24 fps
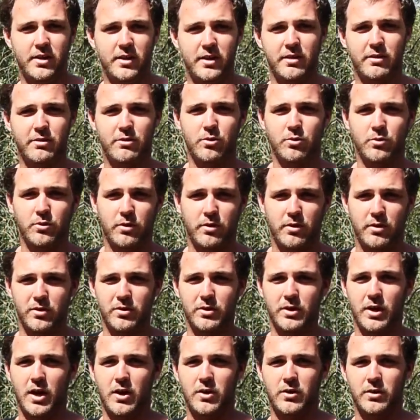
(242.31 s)
these two are still
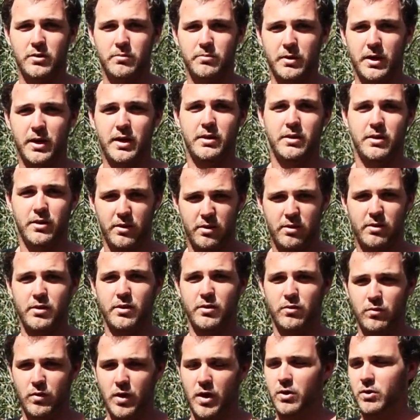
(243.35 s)
going, but they're
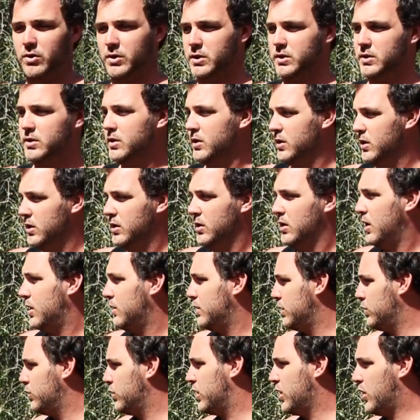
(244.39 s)
still rolling. I
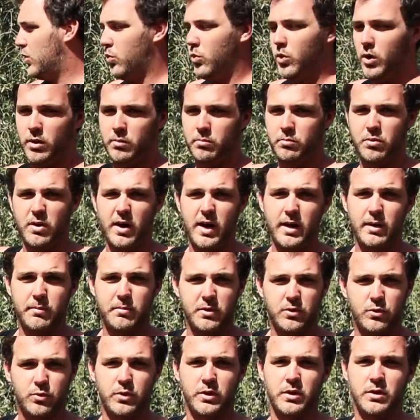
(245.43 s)
mean, we got one brake
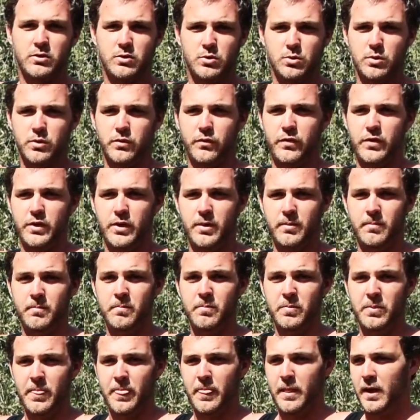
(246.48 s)
between two of them,
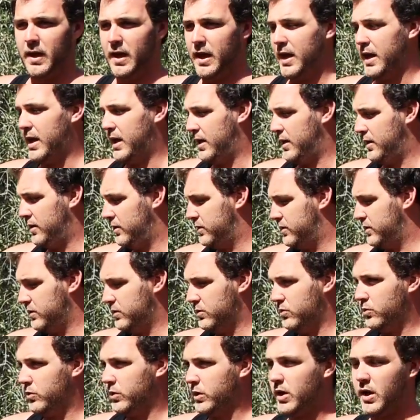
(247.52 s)
and
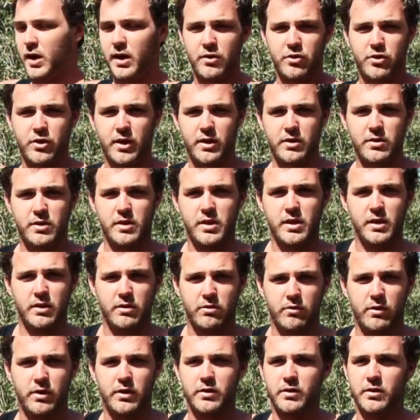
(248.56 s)
we can't change
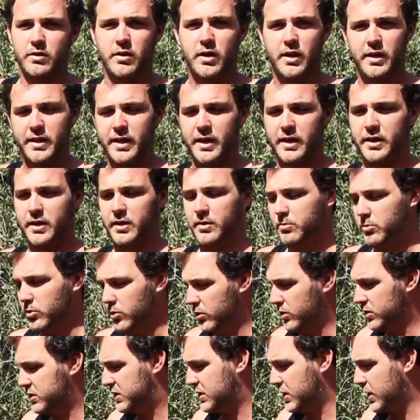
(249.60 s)
gears or anything like that
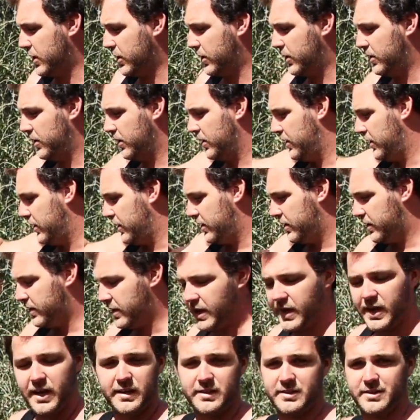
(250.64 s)
anymore, so
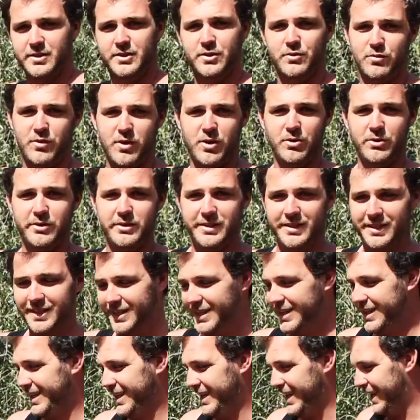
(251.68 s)
they are still rolling.
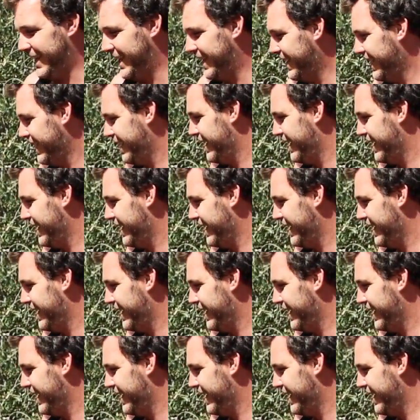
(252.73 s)
If